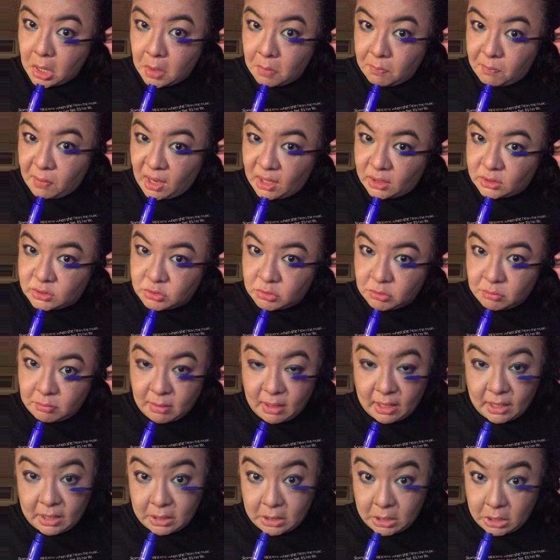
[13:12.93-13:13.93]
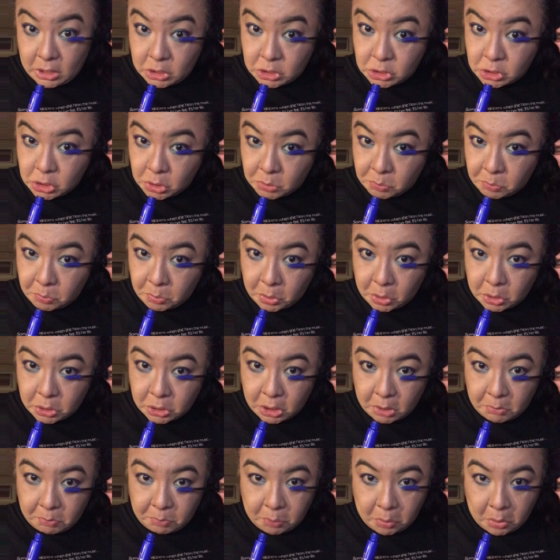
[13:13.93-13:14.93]
Back to my niece's
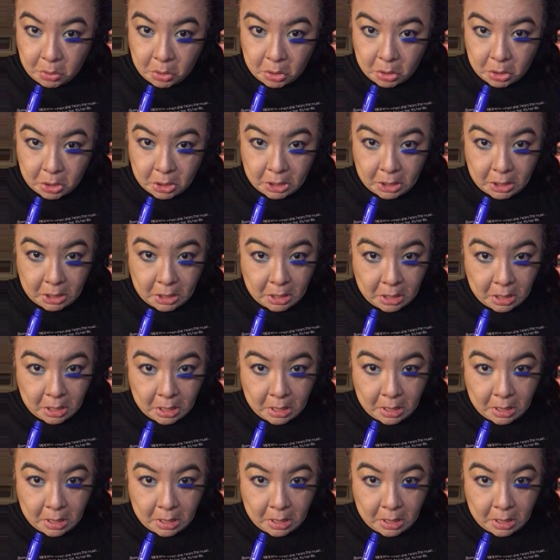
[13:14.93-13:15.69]
birthday party.